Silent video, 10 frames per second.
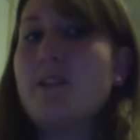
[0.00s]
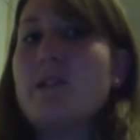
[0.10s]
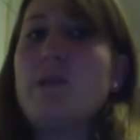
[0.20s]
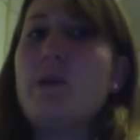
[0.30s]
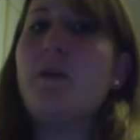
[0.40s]
you
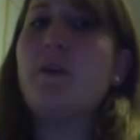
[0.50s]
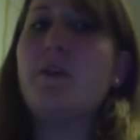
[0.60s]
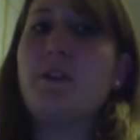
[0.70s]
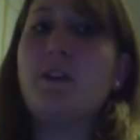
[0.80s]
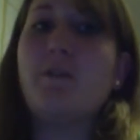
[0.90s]
know what you're
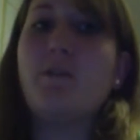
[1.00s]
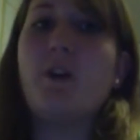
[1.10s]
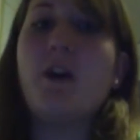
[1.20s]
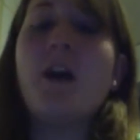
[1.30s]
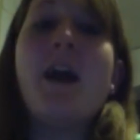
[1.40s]
looking
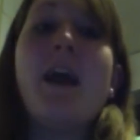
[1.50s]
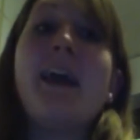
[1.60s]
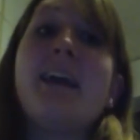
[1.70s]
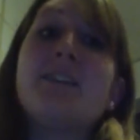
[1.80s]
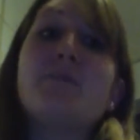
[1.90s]
for.
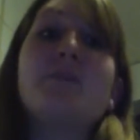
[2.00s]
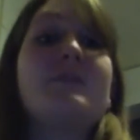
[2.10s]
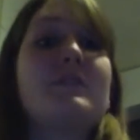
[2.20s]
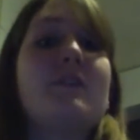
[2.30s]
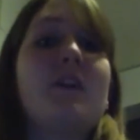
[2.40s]
And we use
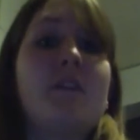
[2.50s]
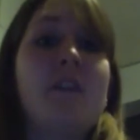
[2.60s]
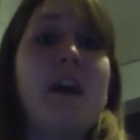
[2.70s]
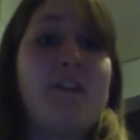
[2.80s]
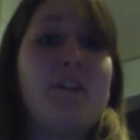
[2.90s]
a lot of
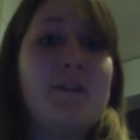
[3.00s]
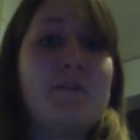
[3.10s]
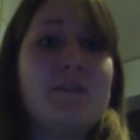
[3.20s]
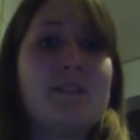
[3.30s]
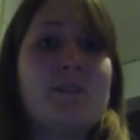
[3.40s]

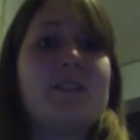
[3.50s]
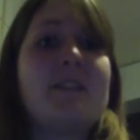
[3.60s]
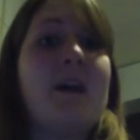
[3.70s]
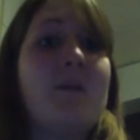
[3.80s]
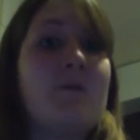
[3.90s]
acronyms, so it's
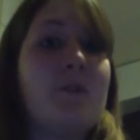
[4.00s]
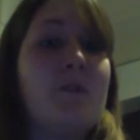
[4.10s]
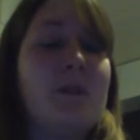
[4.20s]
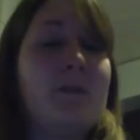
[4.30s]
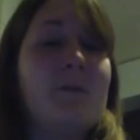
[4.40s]
helpful
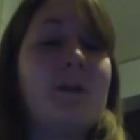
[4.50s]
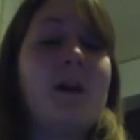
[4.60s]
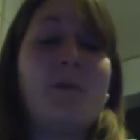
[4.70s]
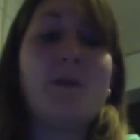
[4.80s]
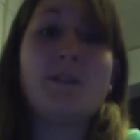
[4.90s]
when
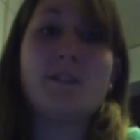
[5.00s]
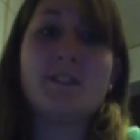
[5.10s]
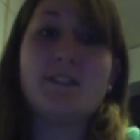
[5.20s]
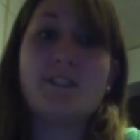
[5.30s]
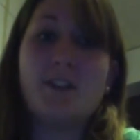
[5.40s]
upper years
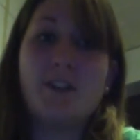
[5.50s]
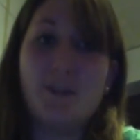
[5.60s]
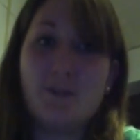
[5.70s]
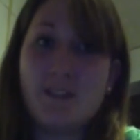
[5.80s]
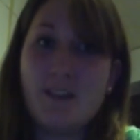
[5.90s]
start
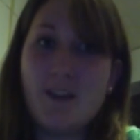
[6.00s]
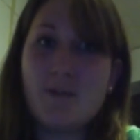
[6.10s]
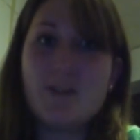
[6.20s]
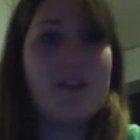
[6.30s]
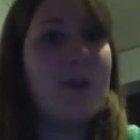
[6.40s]
using them
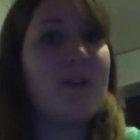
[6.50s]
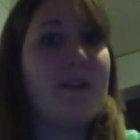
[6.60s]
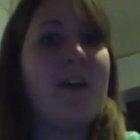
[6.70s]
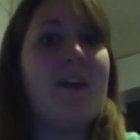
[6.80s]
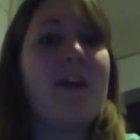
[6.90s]
to know what they
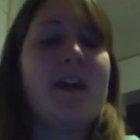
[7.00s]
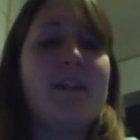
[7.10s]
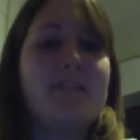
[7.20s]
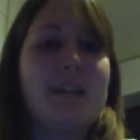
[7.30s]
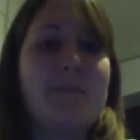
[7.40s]
are ahead of
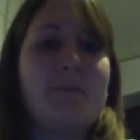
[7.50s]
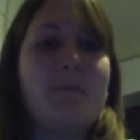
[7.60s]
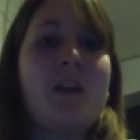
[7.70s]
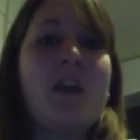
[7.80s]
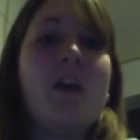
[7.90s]
time.
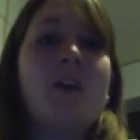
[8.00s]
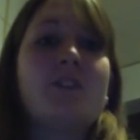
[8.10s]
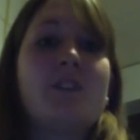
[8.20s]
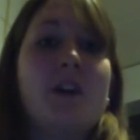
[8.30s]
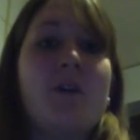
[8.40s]

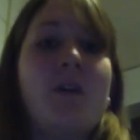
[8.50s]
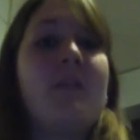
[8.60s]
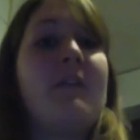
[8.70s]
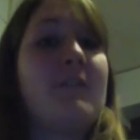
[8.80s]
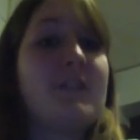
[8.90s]
So,
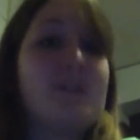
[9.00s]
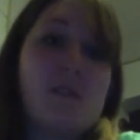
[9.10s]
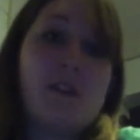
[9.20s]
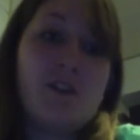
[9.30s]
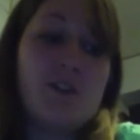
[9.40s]
the first one
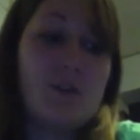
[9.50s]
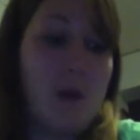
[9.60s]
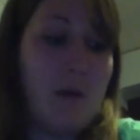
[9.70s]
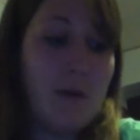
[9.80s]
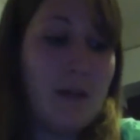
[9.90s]
that you should
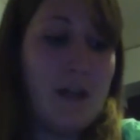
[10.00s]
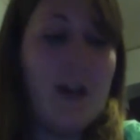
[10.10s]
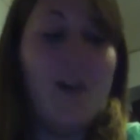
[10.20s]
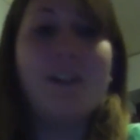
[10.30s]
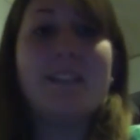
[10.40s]
probably
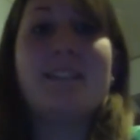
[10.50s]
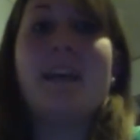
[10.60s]
know is the